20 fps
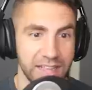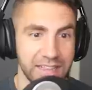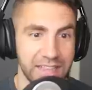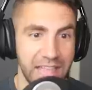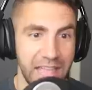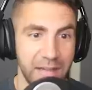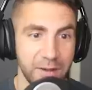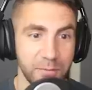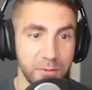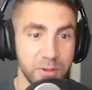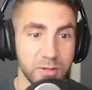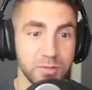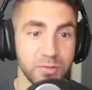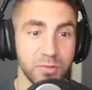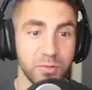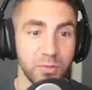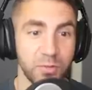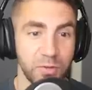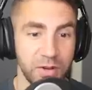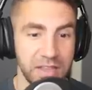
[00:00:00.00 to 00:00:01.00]
That was
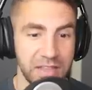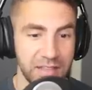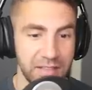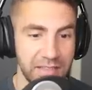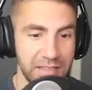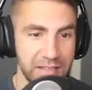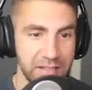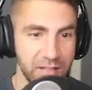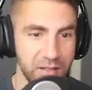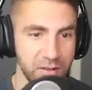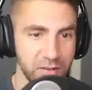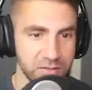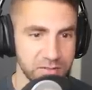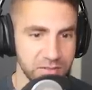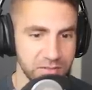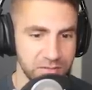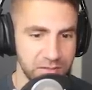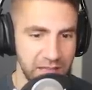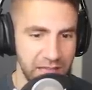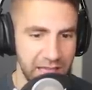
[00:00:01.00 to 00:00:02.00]
really close.
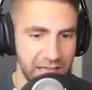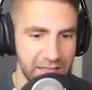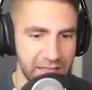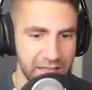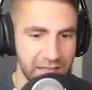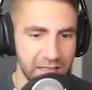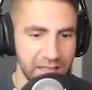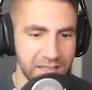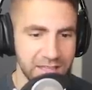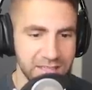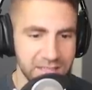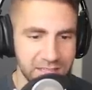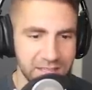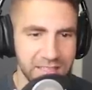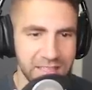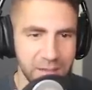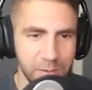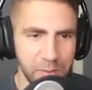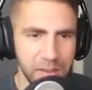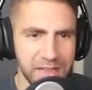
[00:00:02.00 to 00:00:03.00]
Okay. Do you
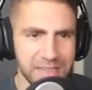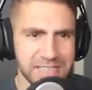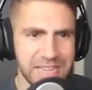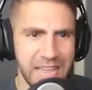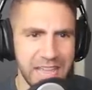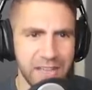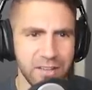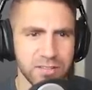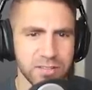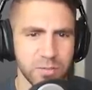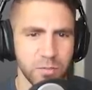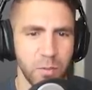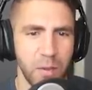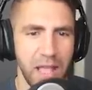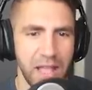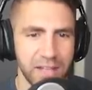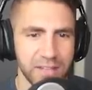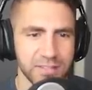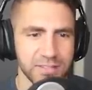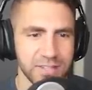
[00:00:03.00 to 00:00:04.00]
think we could take out some
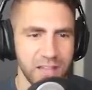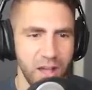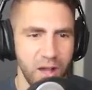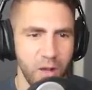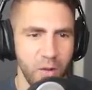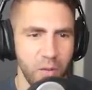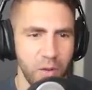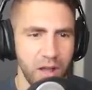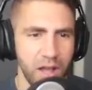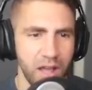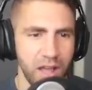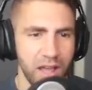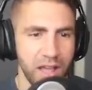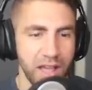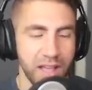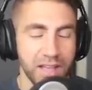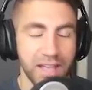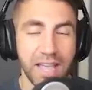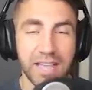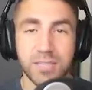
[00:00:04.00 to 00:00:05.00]
whales, though?
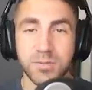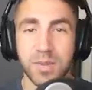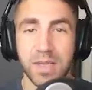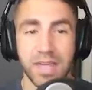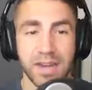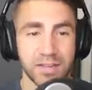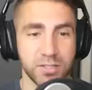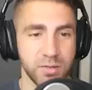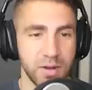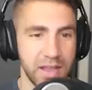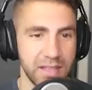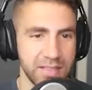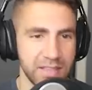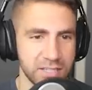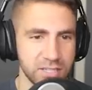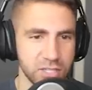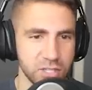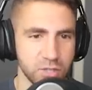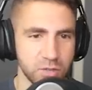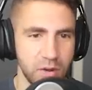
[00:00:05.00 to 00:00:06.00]
Guys, we gotta try it.
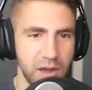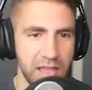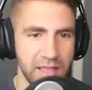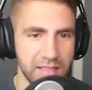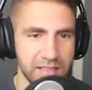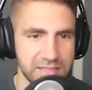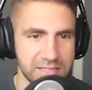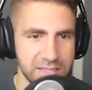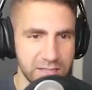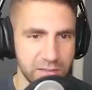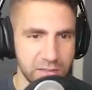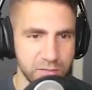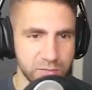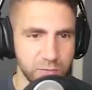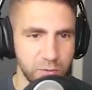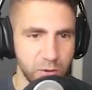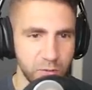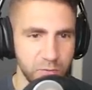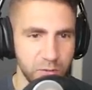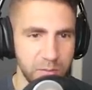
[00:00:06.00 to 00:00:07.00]
Let's just try it. Let's steal his
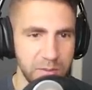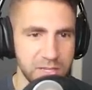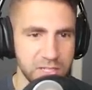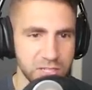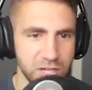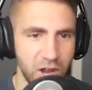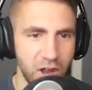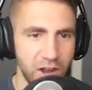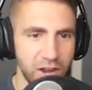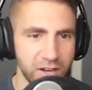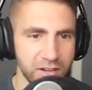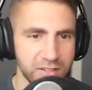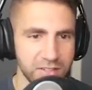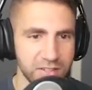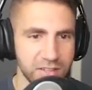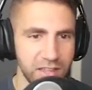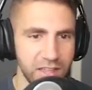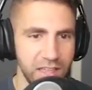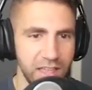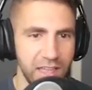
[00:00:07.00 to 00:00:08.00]
food from these
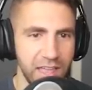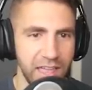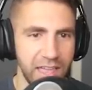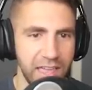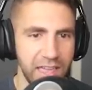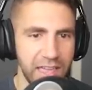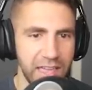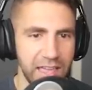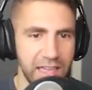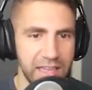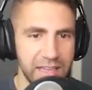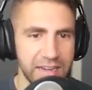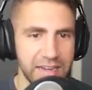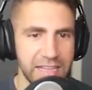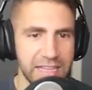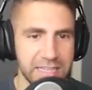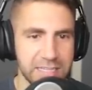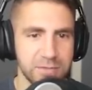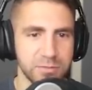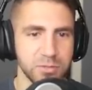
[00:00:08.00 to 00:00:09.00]
sharks and
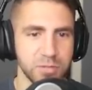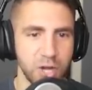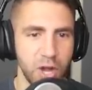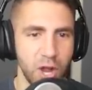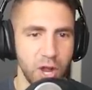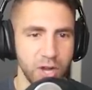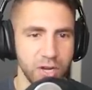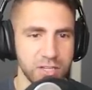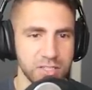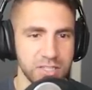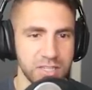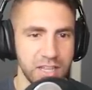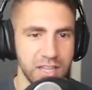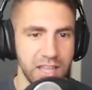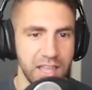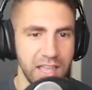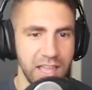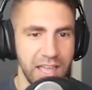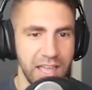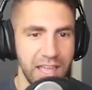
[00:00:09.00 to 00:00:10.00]
eat some sharks.
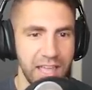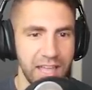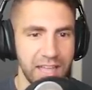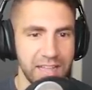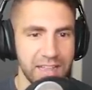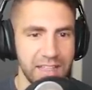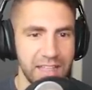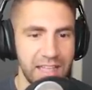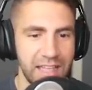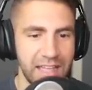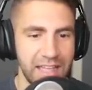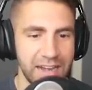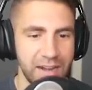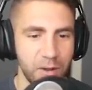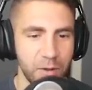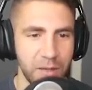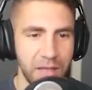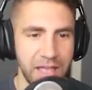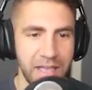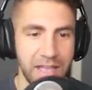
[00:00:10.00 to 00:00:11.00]
And then,
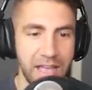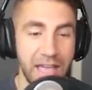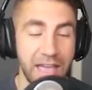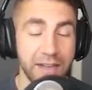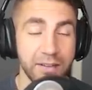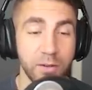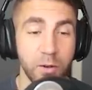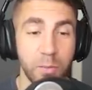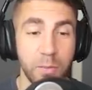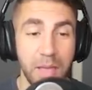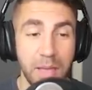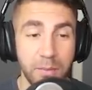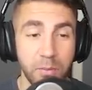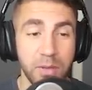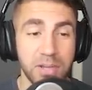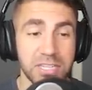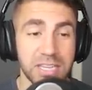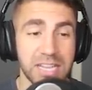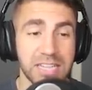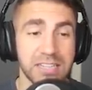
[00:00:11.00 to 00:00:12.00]
okay, I don't know. Maybe
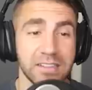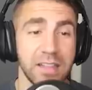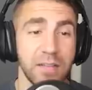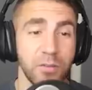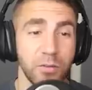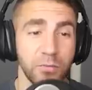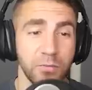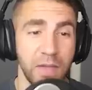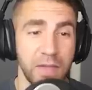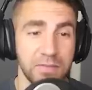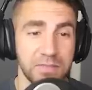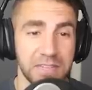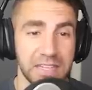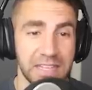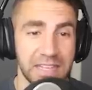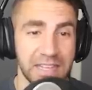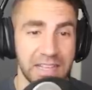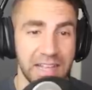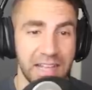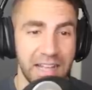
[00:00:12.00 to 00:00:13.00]
we should get to level
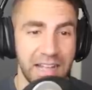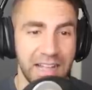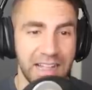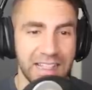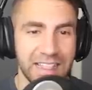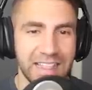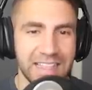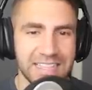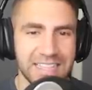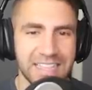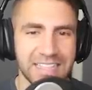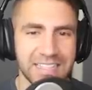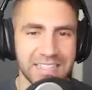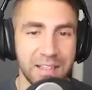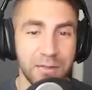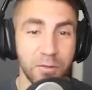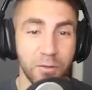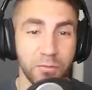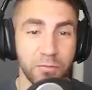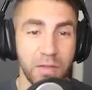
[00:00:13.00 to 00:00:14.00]
50. Let's get to
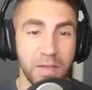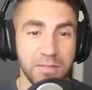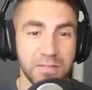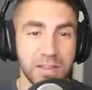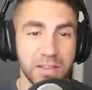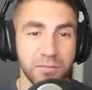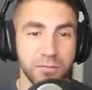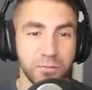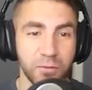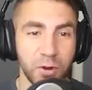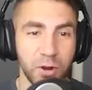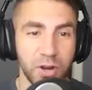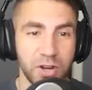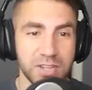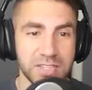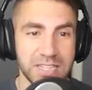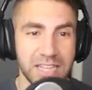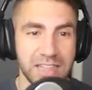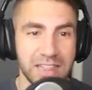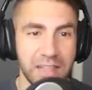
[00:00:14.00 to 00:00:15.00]
level 50
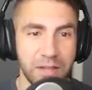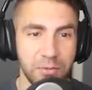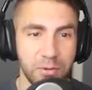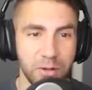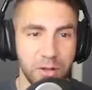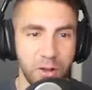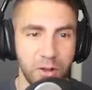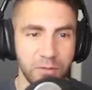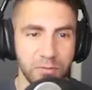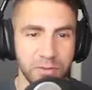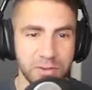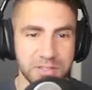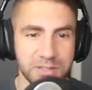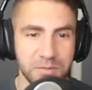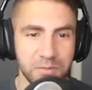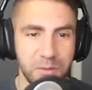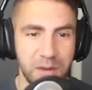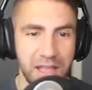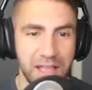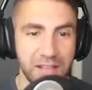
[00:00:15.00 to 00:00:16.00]
first, and then we'll go for
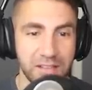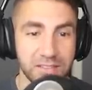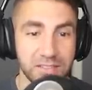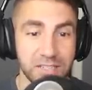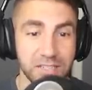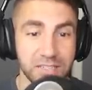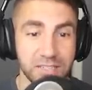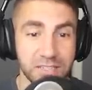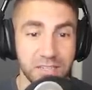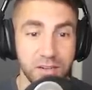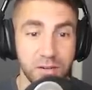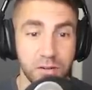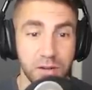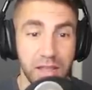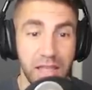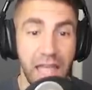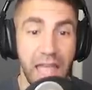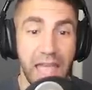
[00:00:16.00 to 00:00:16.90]
some whales. Because, dude,